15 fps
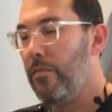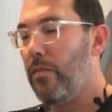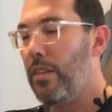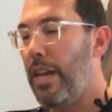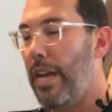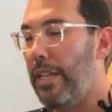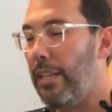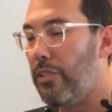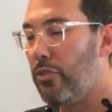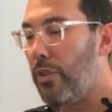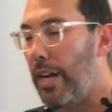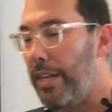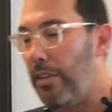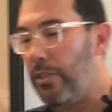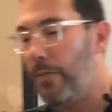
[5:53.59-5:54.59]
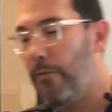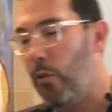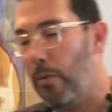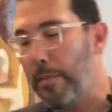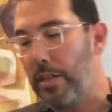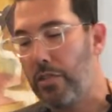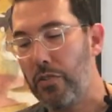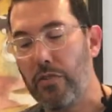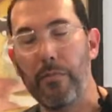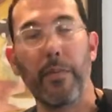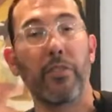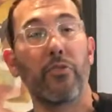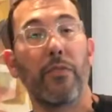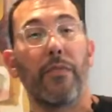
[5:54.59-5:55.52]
Okay, let's try those 4 measures to measure